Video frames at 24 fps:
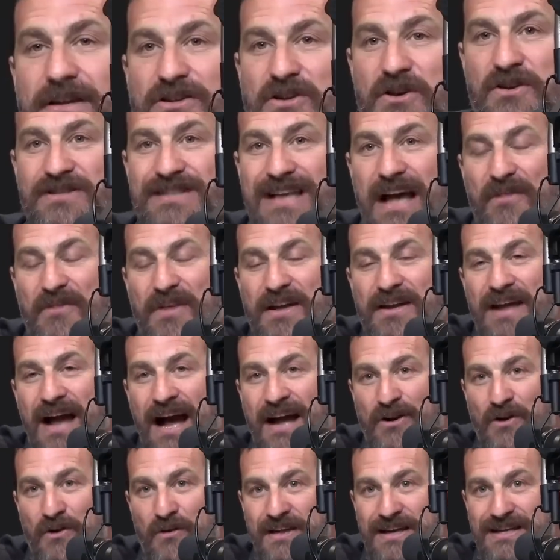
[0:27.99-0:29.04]
It turns out that
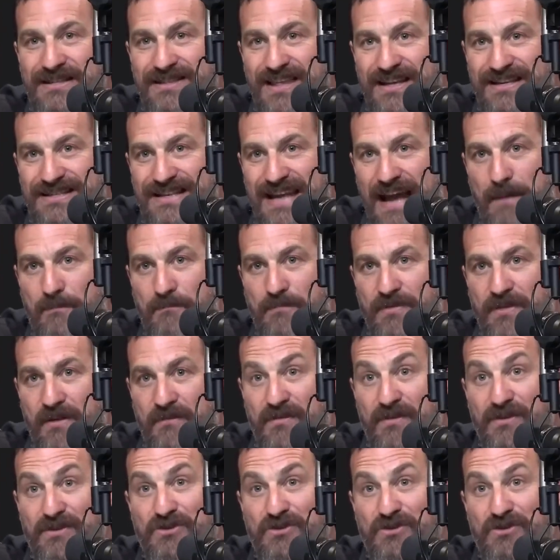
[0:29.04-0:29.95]
not only is the depth of